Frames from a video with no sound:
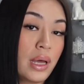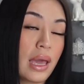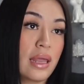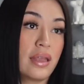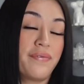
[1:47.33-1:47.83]

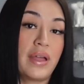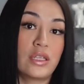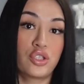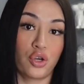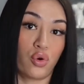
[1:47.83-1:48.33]
and if
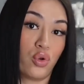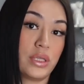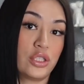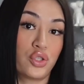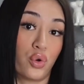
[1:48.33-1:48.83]
that's your
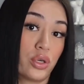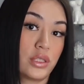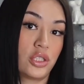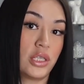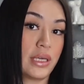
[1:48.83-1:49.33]
only
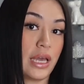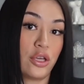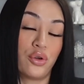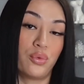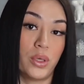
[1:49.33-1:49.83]
source to get
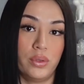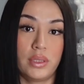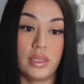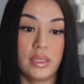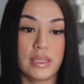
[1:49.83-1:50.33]
your
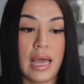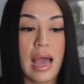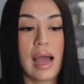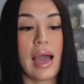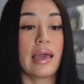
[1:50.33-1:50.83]
roses,
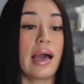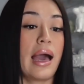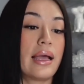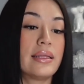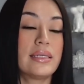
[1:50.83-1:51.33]
I
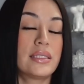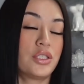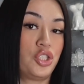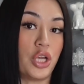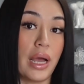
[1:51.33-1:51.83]
highly
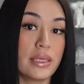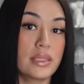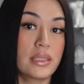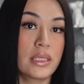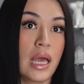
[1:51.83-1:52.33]

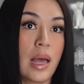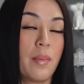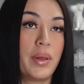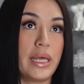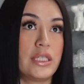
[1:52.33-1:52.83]
suggest
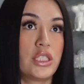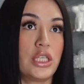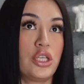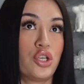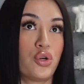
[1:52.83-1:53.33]

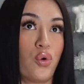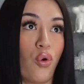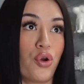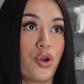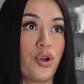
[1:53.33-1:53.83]
placing your
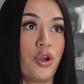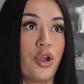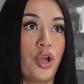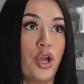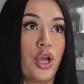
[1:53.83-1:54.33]
order
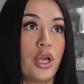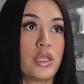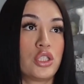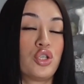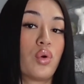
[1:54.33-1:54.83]

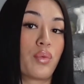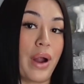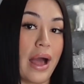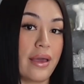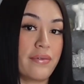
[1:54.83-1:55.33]
to
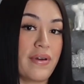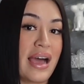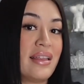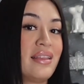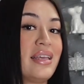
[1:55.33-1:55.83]
arrive
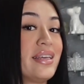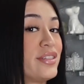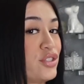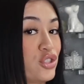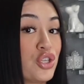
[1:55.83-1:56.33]
at
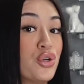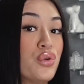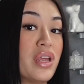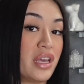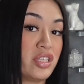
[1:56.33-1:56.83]
least 2
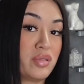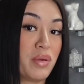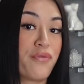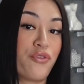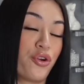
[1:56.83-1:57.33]
days
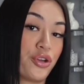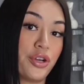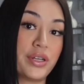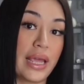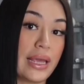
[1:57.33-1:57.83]
before your
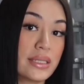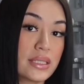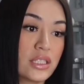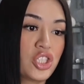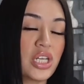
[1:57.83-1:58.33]

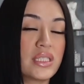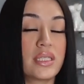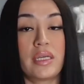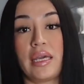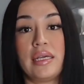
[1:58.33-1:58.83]
date, just
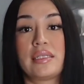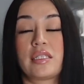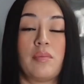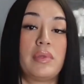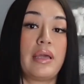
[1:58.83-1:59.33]
in case
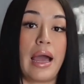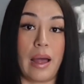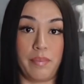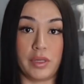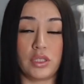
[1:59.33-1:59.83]
something
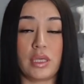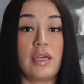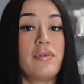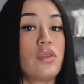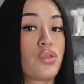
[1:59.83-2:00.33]
happens,
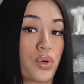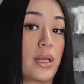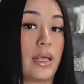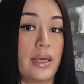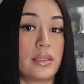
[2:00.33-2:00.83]
even 3
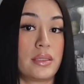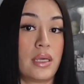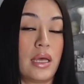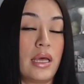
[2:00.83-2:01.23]
days.